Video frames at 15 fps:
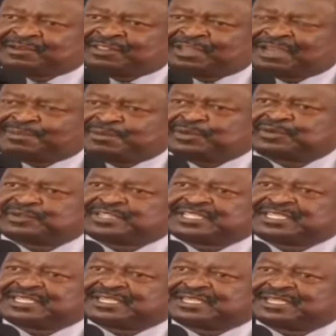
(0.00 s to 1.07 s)
To the Abu
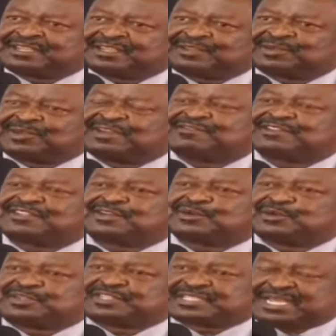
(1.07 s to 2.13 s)
Gusii, you gave us a
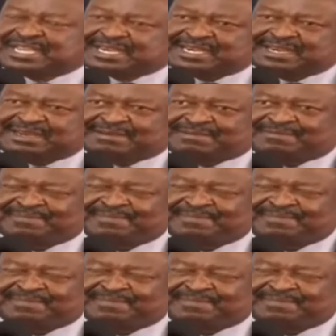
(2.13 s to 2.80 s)
good son.